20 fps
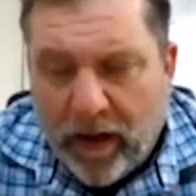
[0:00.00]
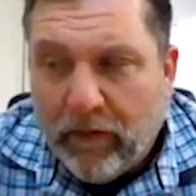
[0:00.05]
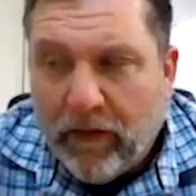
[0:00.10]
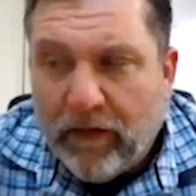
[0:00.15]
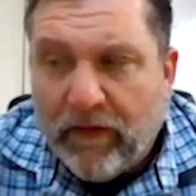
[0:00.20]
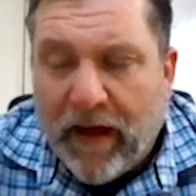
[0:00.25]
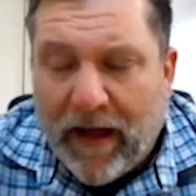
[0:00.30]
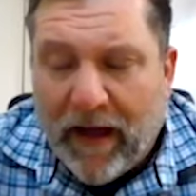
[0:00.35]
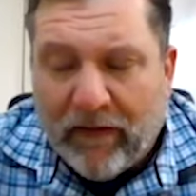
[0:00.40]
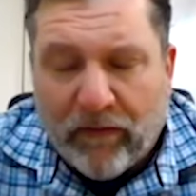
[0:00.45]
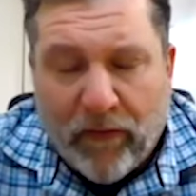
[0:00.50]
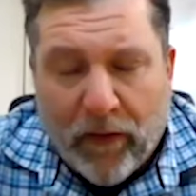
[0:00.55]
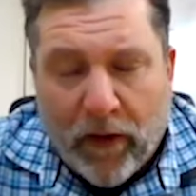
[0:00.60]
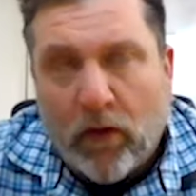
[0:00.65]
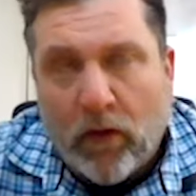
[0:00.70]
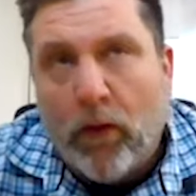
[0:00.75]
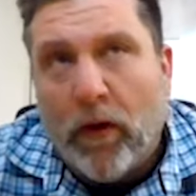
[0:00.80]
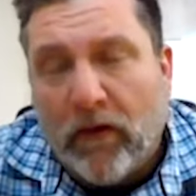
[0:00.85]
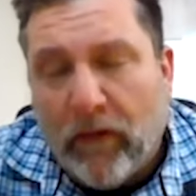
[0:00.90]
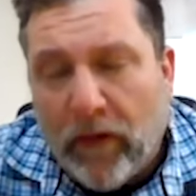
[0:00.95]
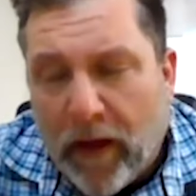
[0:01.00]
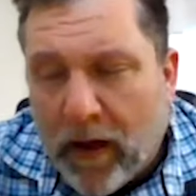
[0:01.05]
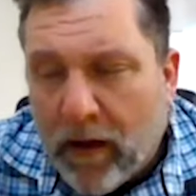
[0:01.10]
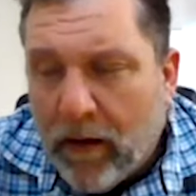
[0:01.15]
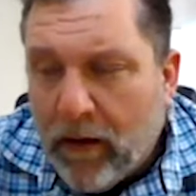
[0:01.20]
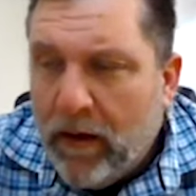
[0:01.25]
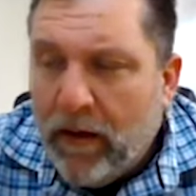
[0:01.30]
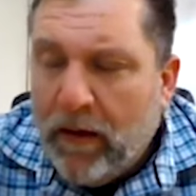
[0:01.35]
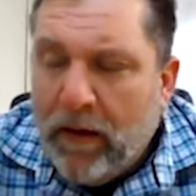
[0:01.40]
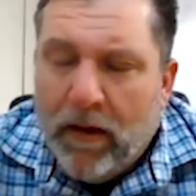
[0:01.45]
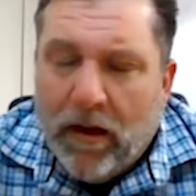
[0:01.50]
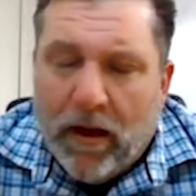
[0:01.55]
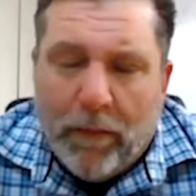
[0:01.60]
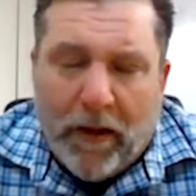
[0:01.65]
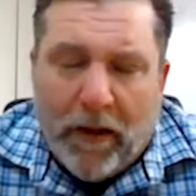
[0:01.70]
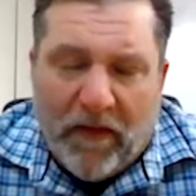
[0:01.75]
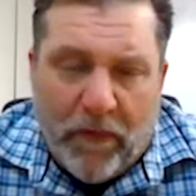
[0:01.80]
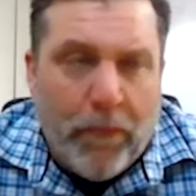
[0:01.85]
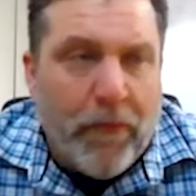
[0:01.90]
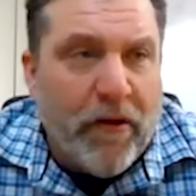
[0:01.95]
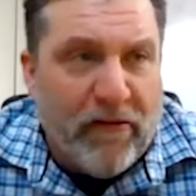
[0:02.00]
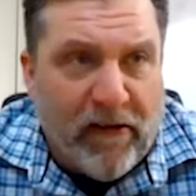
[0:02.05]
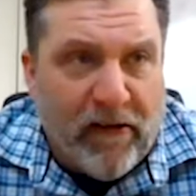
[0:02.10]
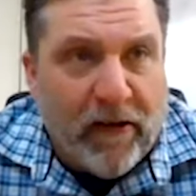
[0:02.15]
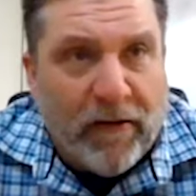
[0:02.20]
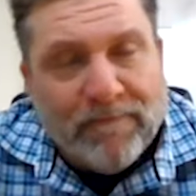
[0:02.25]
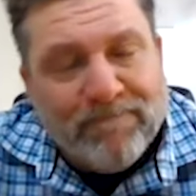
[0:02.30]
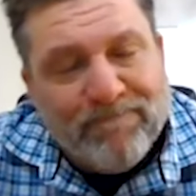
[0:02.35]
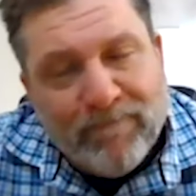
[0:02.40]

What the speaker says: let's ask very quickly about the pitching.